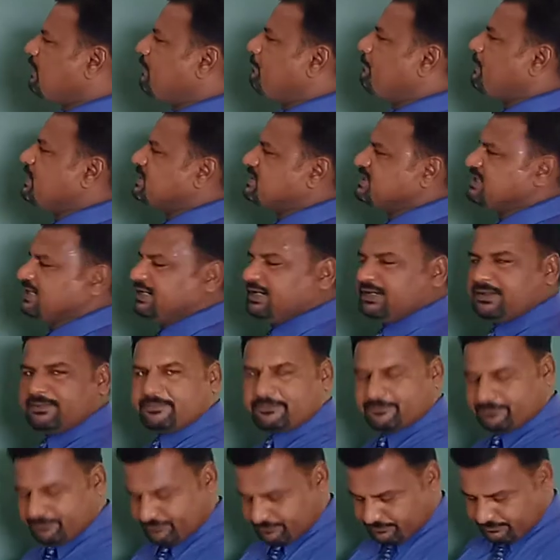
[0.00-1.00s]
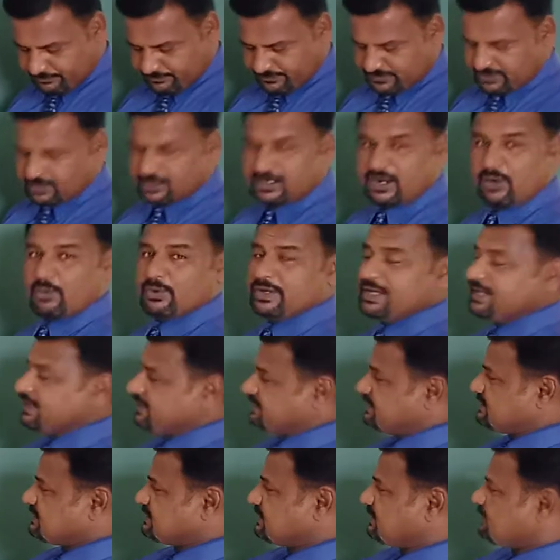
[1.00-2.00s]
budding. Now
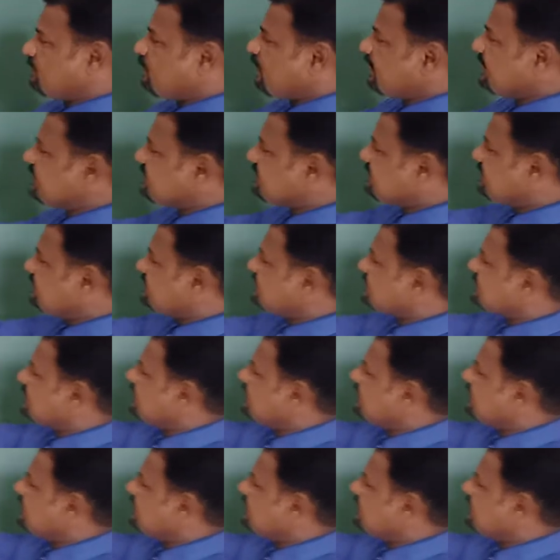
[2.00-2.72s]
yeast. What is yeast?